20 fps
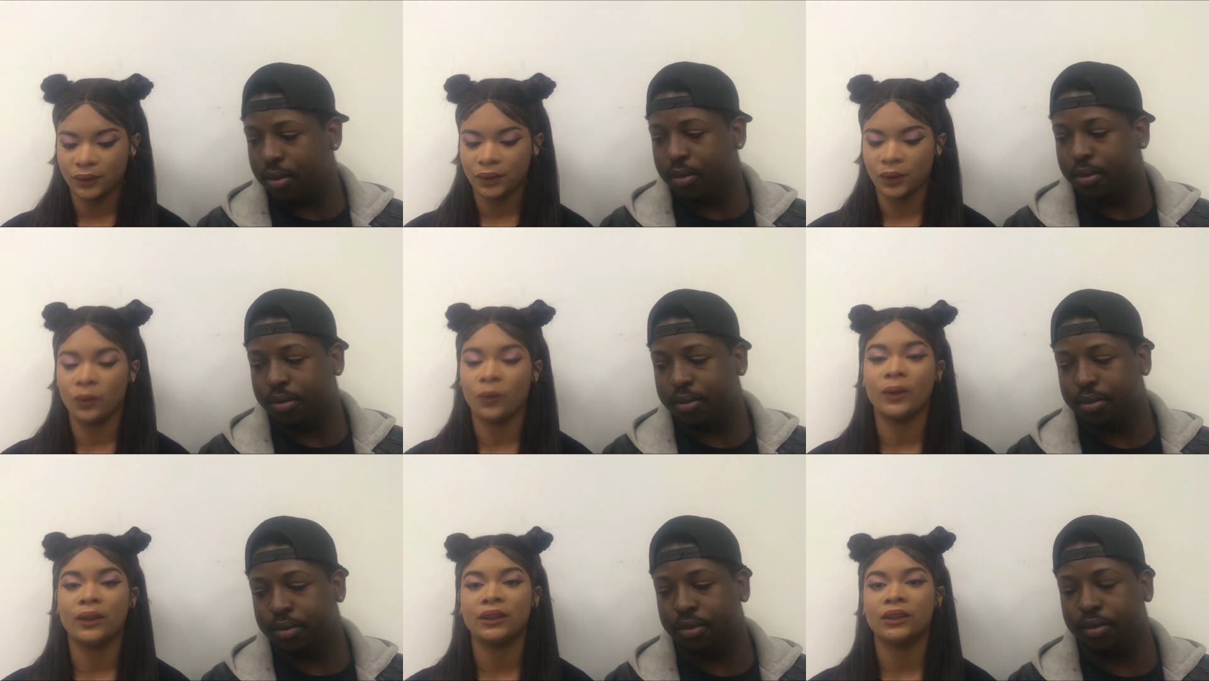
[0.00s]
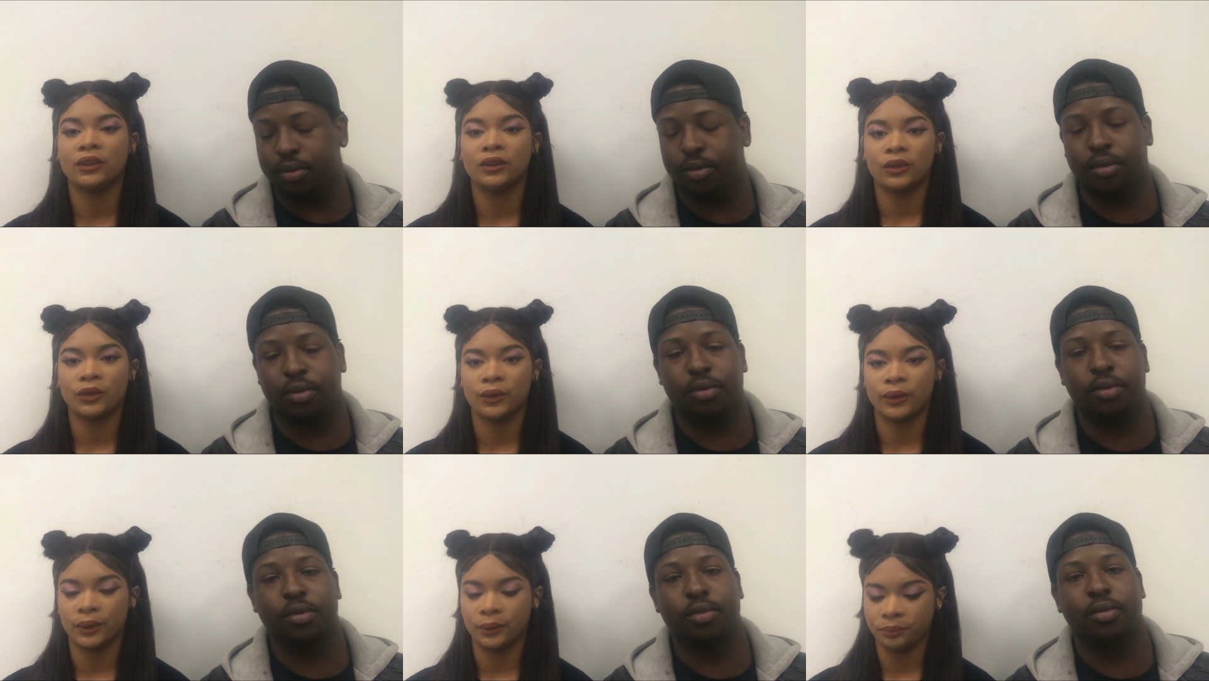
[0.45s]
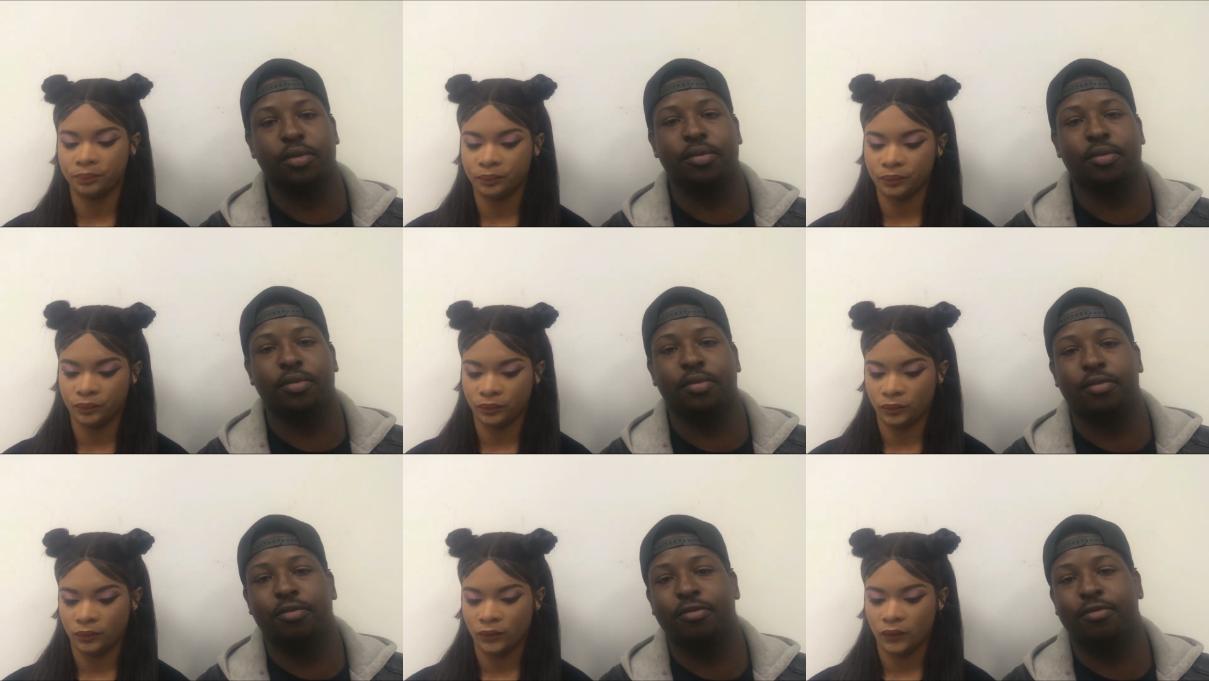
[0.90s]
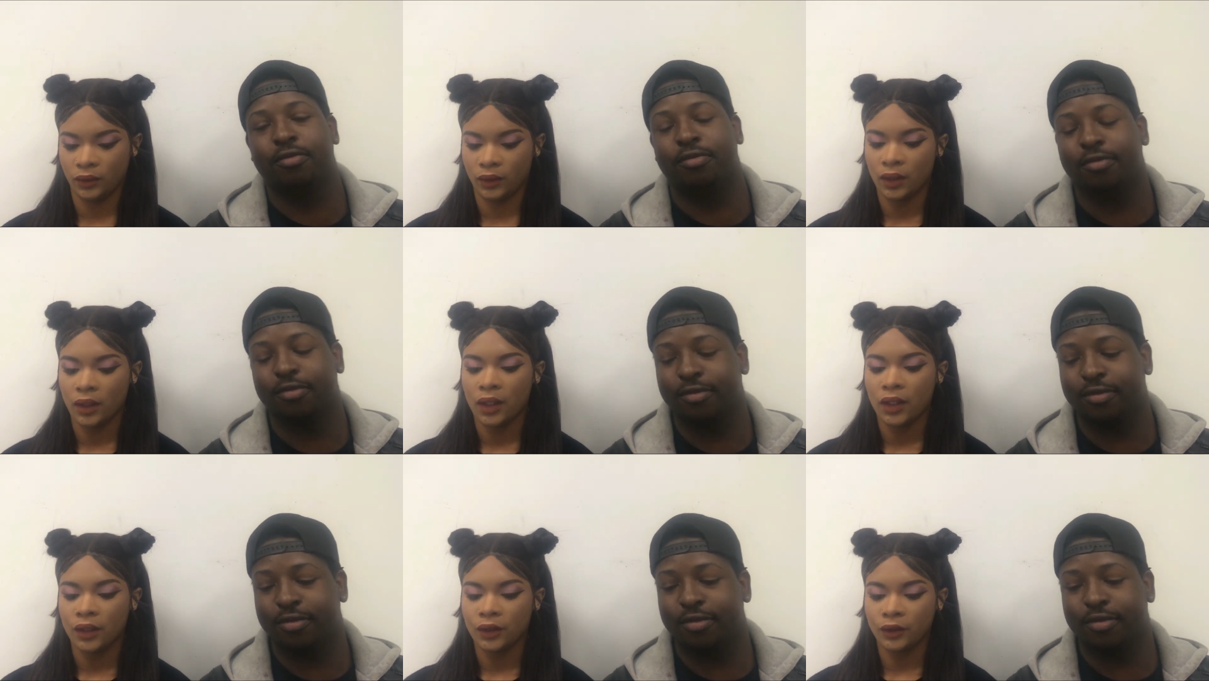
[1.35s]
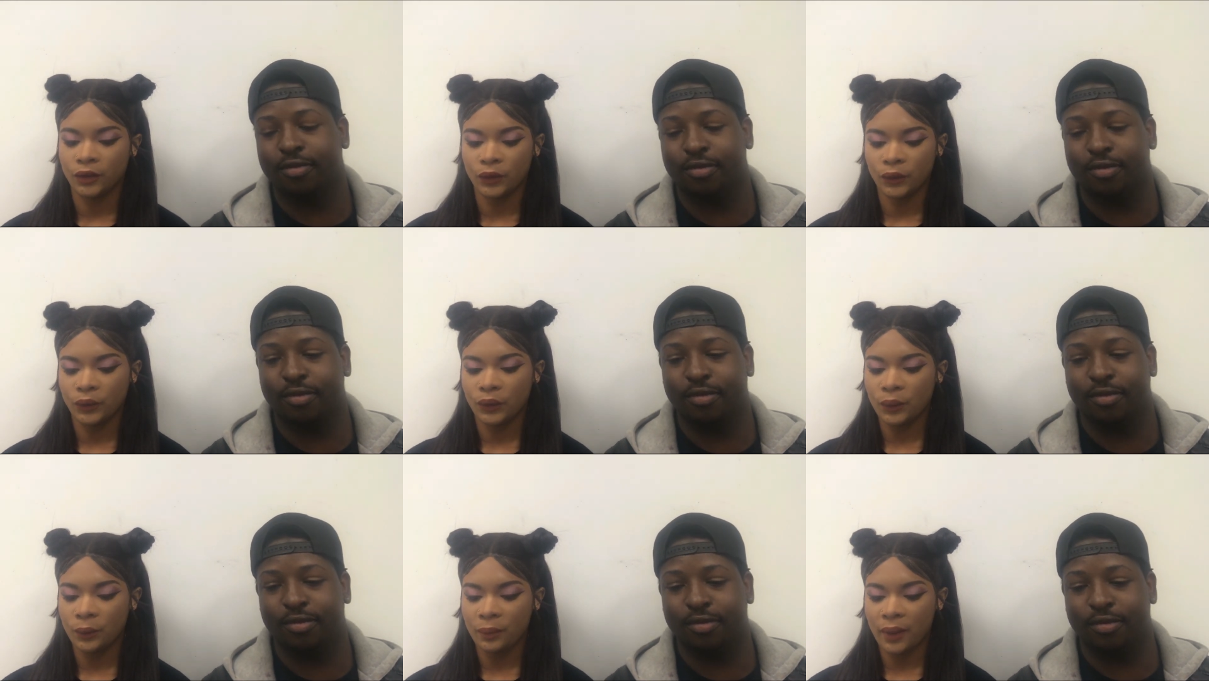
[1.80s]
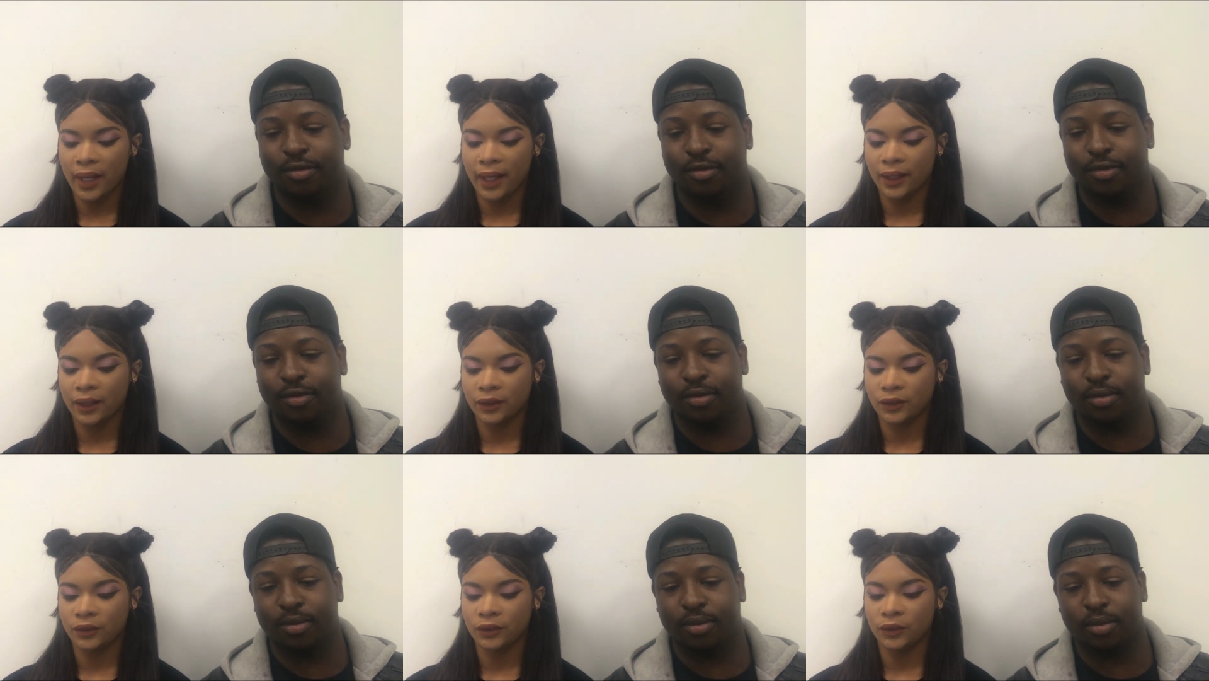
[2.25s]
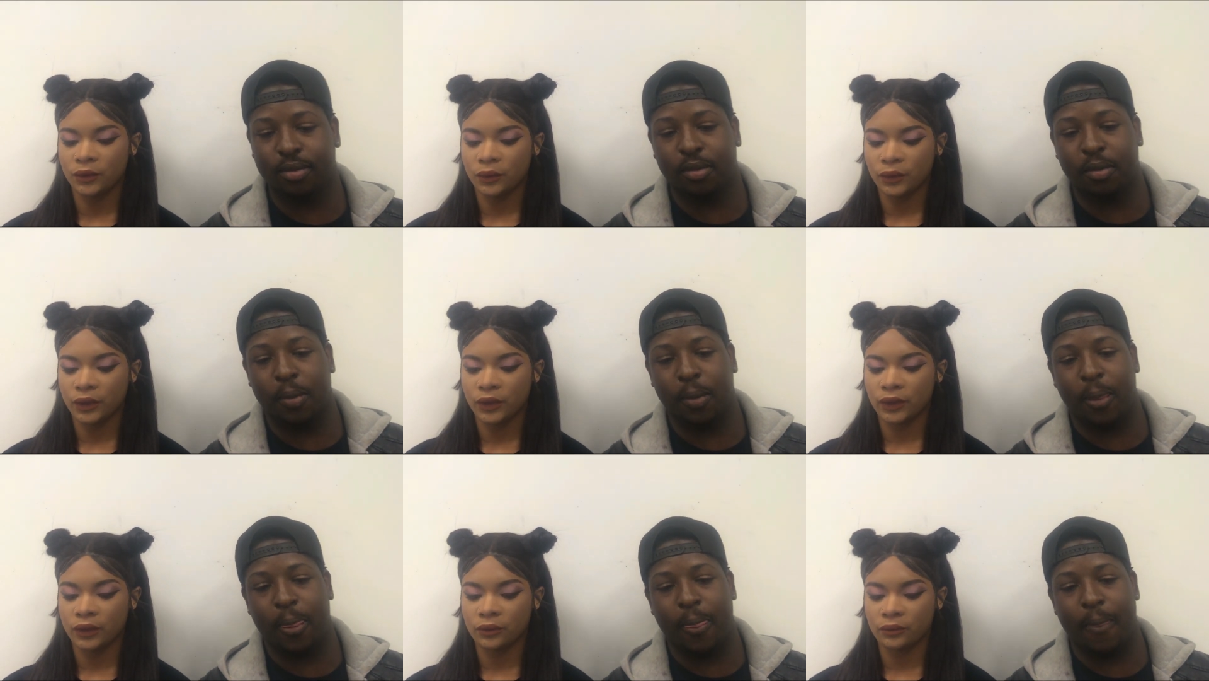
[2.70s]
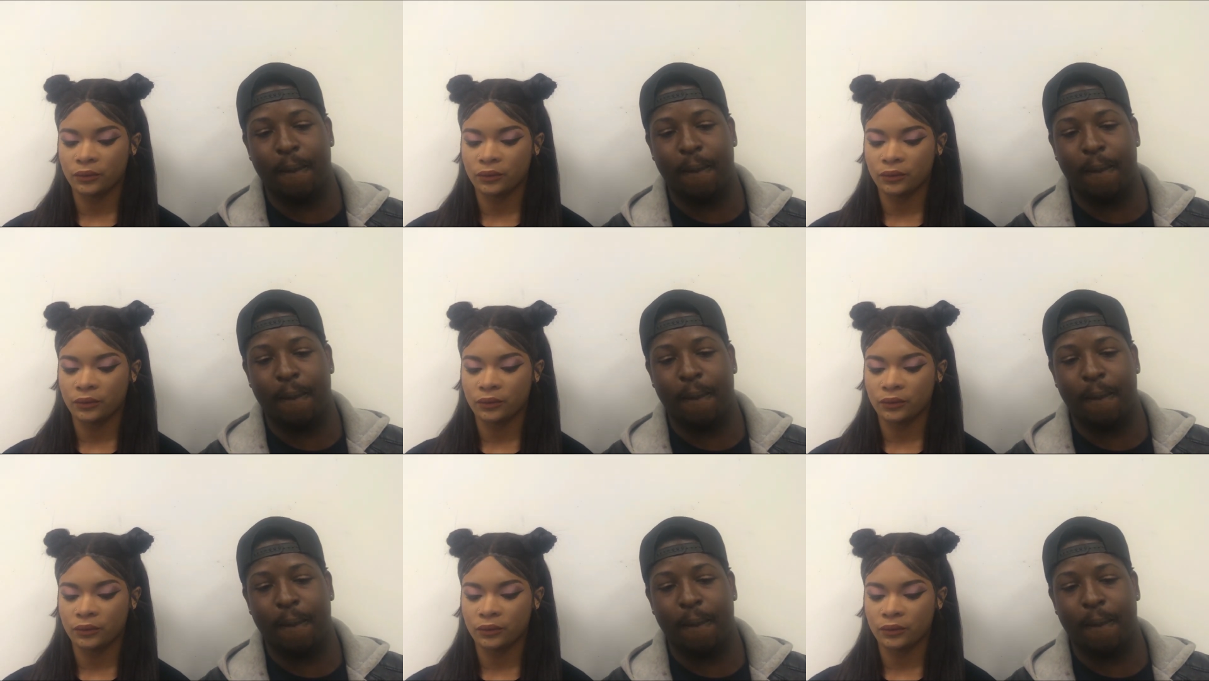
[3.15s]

Speaker 1: Question three. Do you make New Year